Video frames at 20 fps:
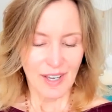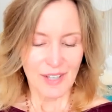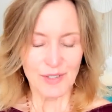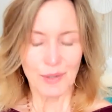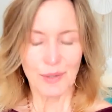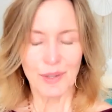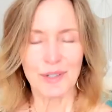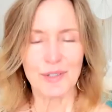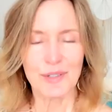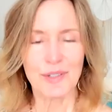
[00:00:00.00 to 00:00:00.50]

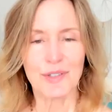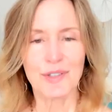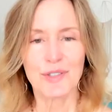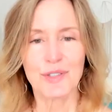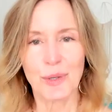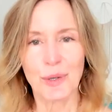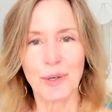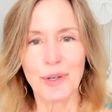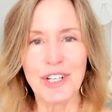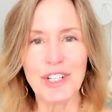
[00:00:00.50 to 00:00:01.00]
So there's a
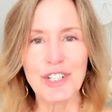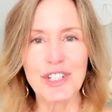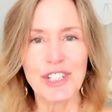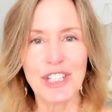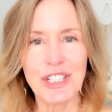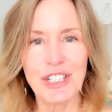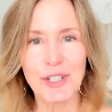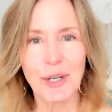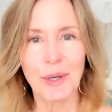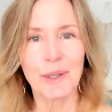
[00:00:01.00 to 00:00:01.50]
story
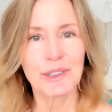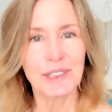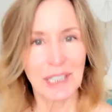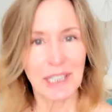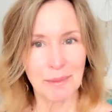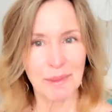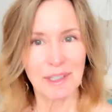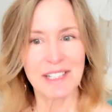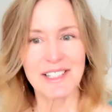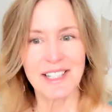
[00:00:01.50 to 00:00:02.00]
she told,
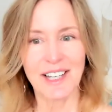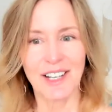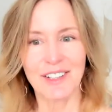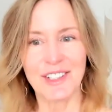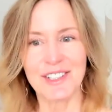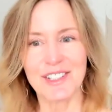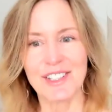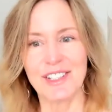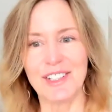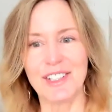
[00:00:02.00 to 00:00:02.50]
and I want to tell
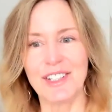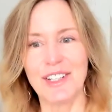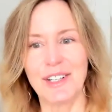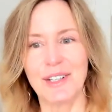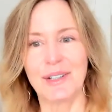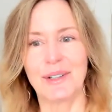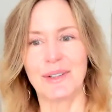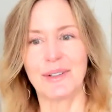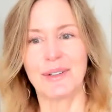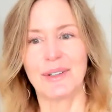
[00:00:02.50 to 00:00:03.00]
it to
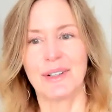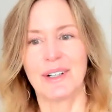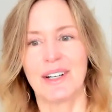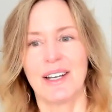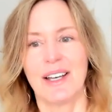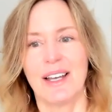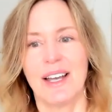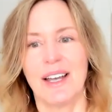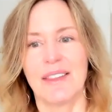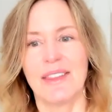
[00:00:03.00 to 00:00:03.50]
you.
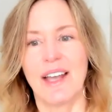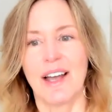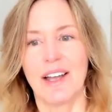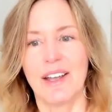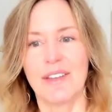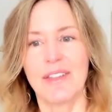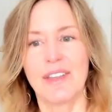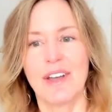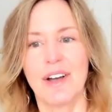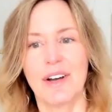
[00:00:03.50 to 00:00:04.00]
The
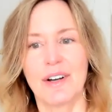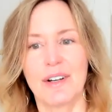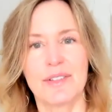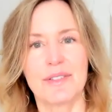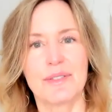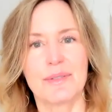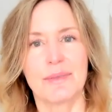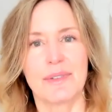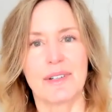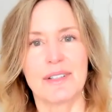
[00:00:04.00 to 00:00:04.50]
Eye of the Heart
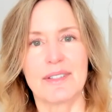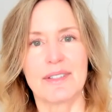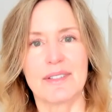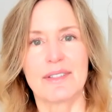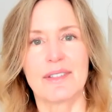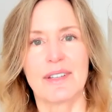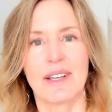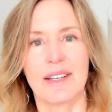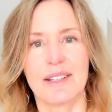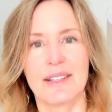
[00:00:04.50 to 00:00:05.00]
is,
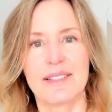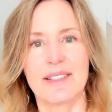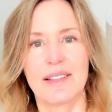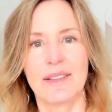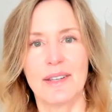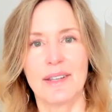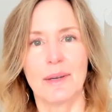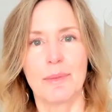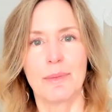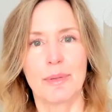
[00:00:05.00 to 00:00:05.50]
is uh,
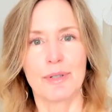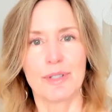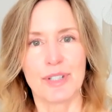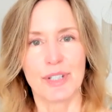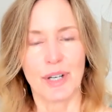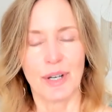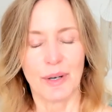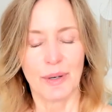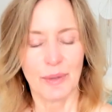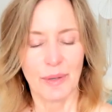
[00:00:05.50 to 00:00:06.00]
Cynthia
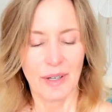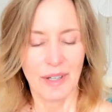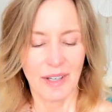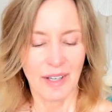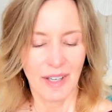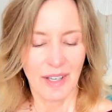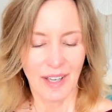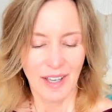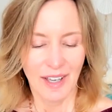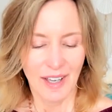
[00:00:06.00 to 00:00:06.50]
Bourgeault.
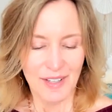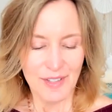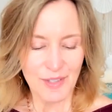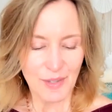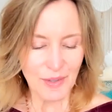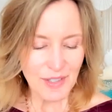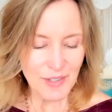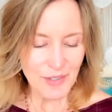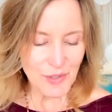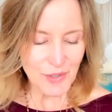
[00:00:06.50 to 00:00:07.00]

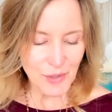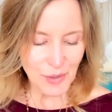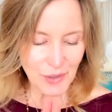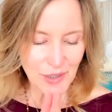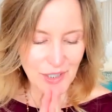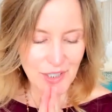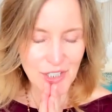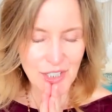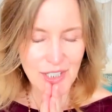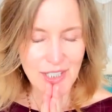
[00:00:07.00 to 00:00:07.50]
So this
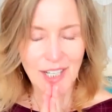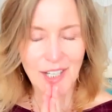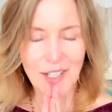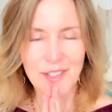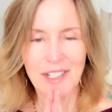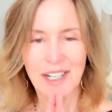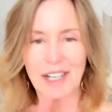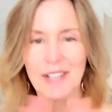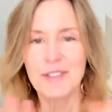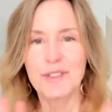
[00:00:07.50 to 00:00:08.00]
story she
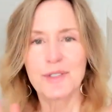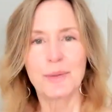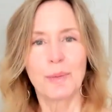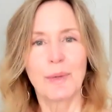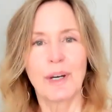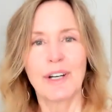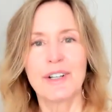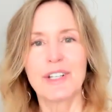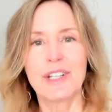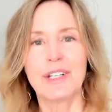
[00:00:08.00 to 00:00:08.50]
tells, and I
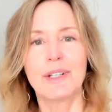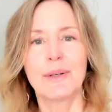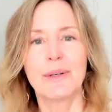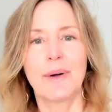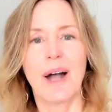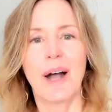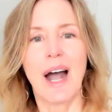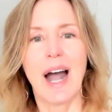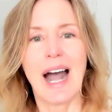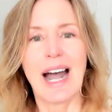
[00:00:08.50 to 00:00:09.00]
swear to
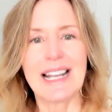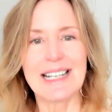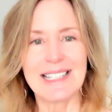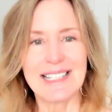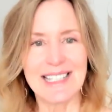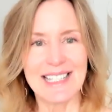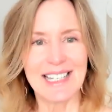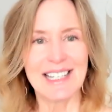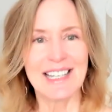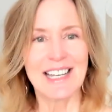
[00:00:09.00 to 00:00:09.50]
you, I
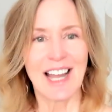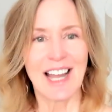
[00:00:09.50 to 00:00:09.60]
did